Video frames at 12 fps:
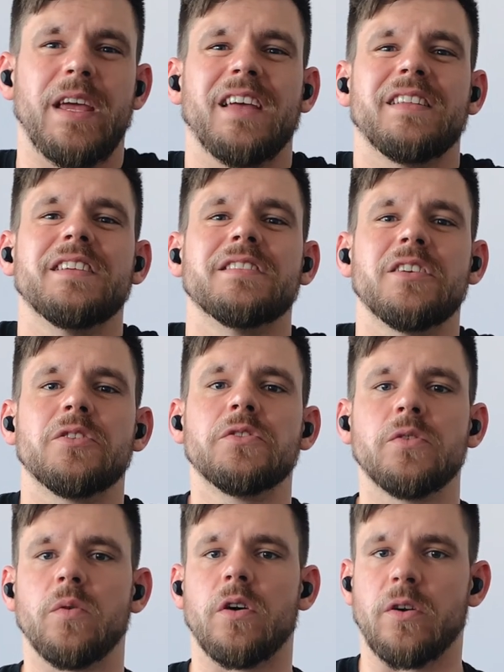make it easier
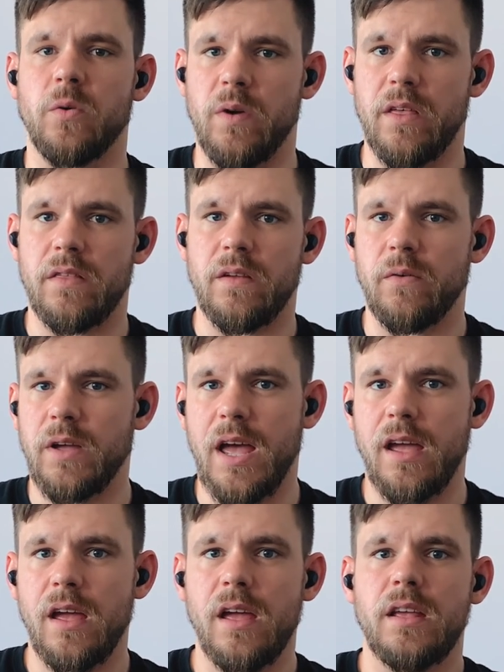to work with,
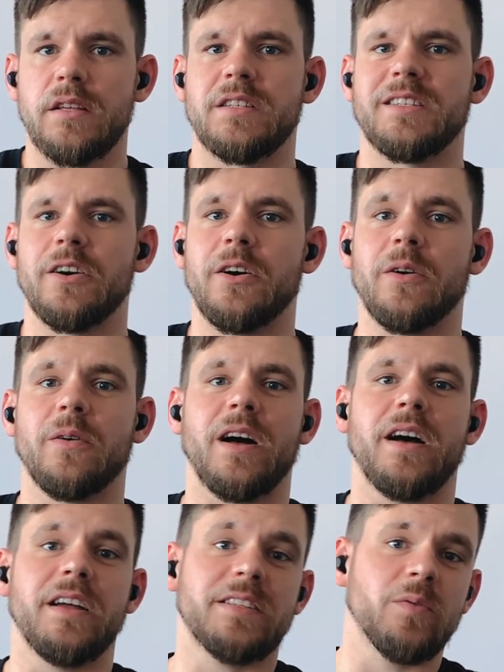okay? So
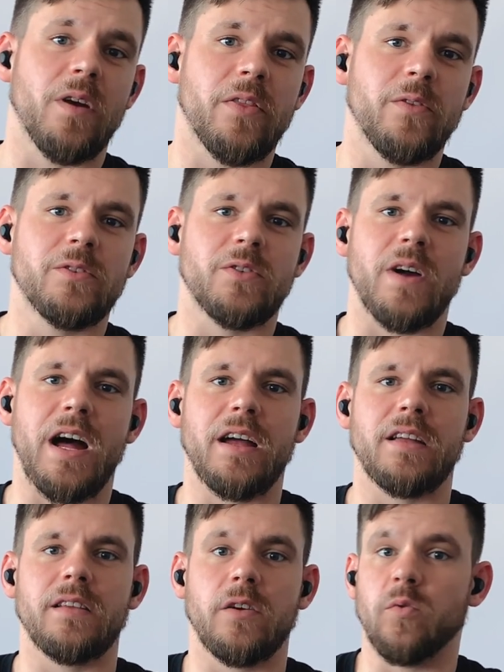it's worth to
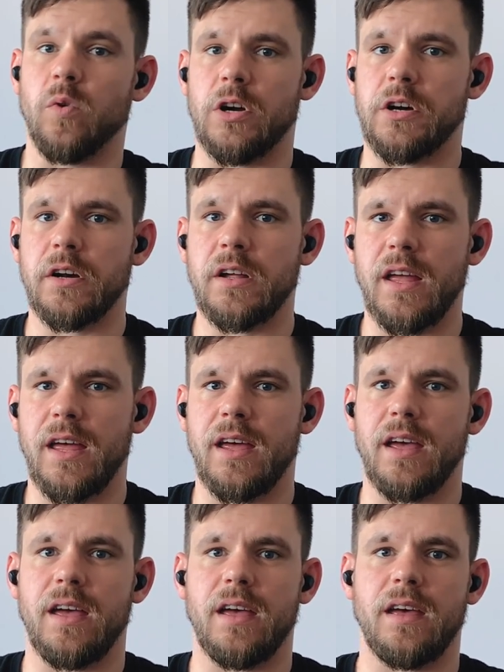track their work,
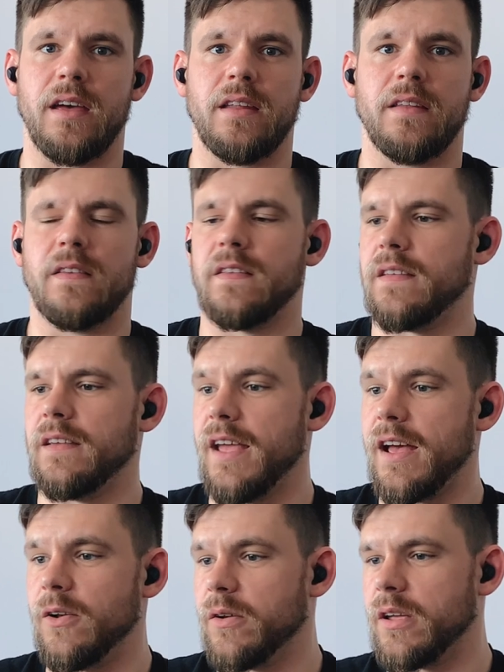and
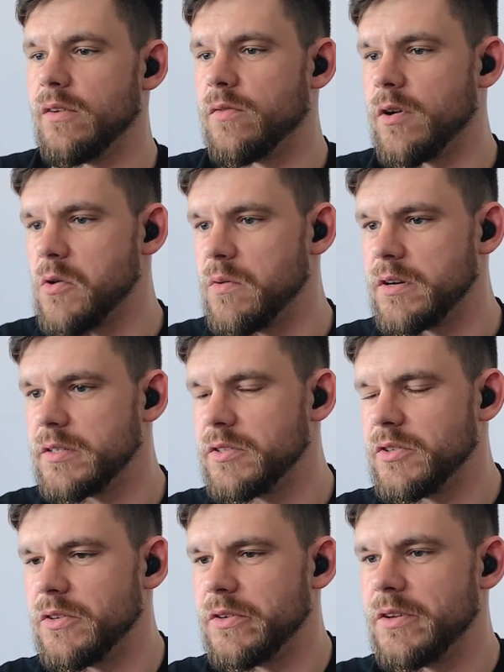yeah, looking forward
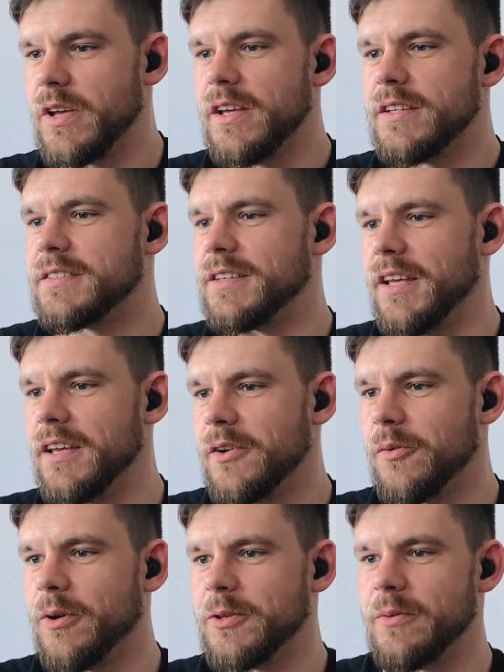to see
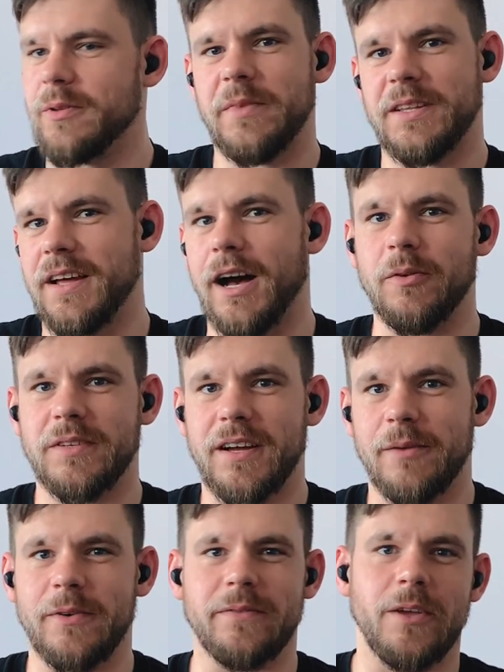what will be the
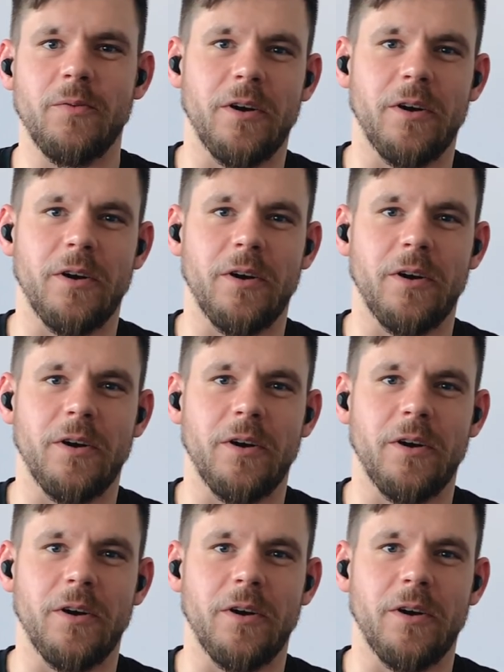outcome of their